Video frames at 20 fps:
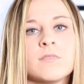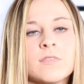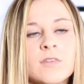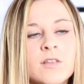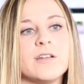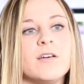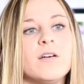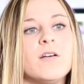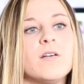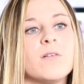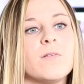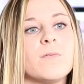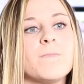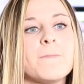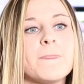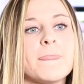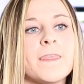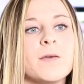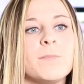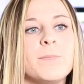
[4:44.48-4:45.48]
I
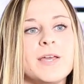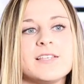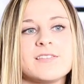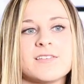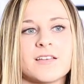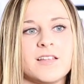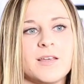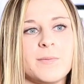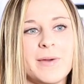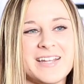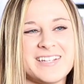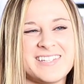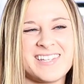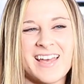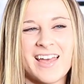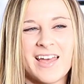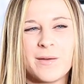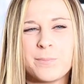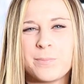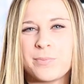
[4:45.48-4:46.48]
know basically my
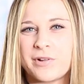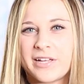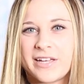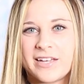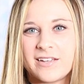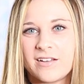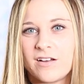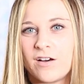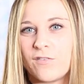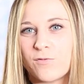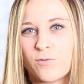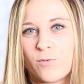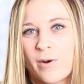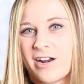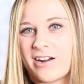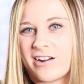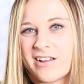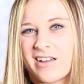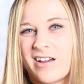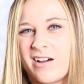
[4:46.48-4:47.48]
template of
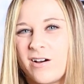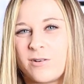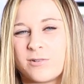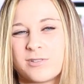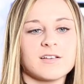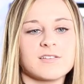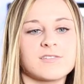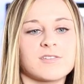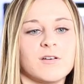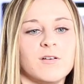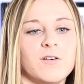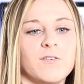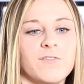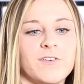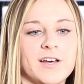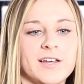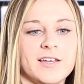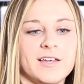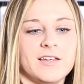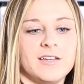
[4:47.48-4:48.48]
where to go. So if
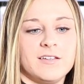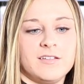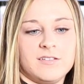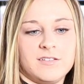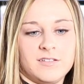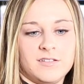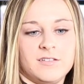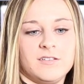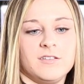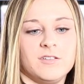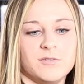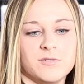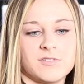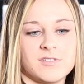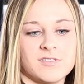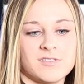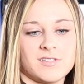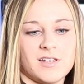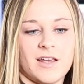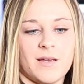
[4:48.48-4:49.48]
I use
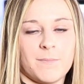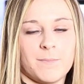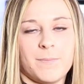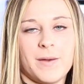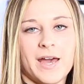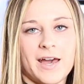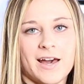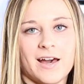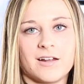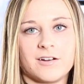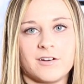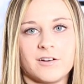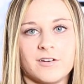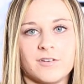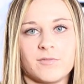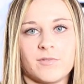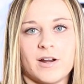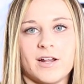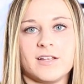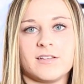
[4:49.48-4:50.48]
the same
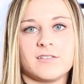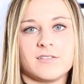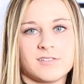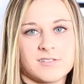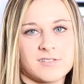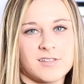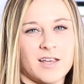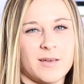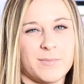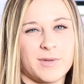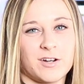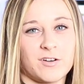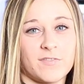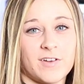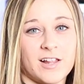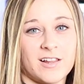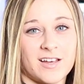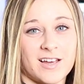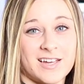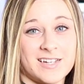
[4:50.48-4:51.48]
pattern, right, the same
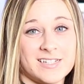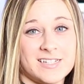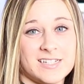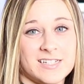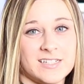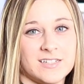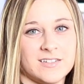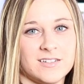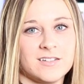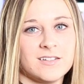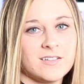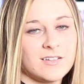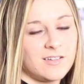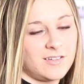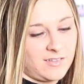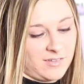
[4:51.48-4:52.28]
intervallic idea,